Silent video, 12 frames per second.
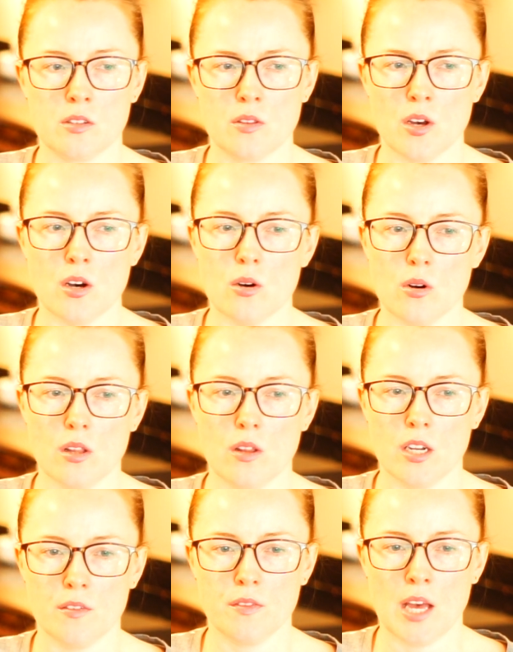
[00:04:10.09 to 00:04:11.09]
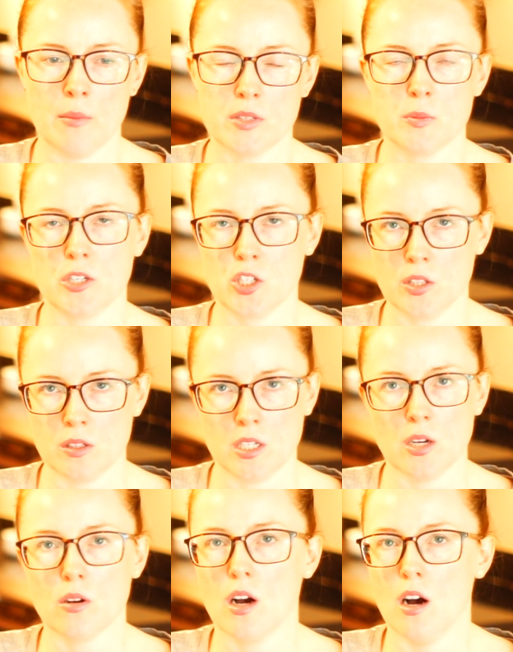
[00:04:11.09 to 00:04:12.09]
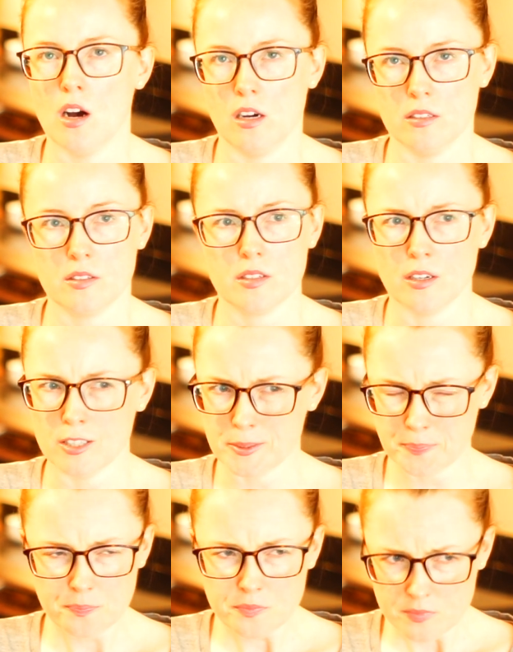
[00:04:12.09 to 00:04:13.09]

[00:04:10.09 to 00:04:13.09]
though a lot of them, especially the neocons, are